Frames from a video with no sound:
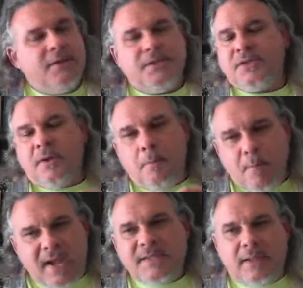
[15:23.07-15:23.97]
Just an
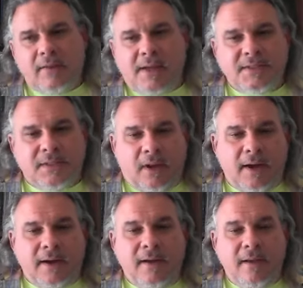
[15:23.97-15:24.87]
amazing last
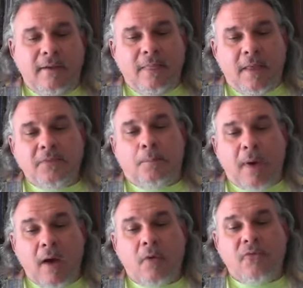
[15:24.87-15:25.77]
line. That the
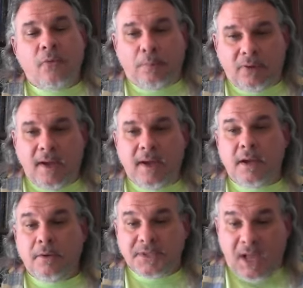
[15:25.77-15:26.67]
powerful play
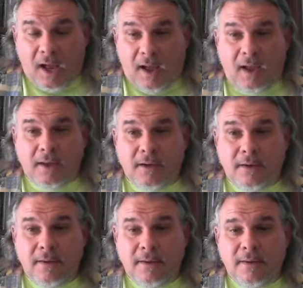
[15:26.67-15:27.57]
goes on,
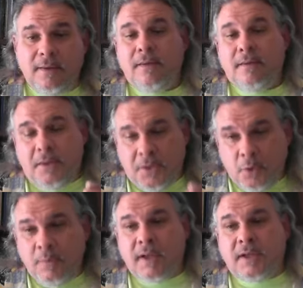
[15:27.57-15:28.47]
and
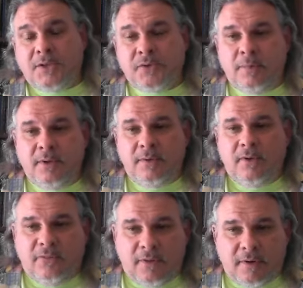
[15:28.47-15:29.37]
you may contribute
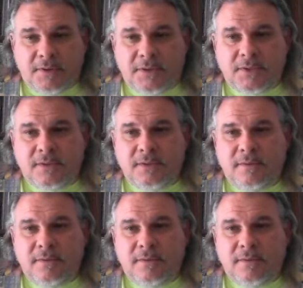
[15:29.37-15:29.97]
a verse.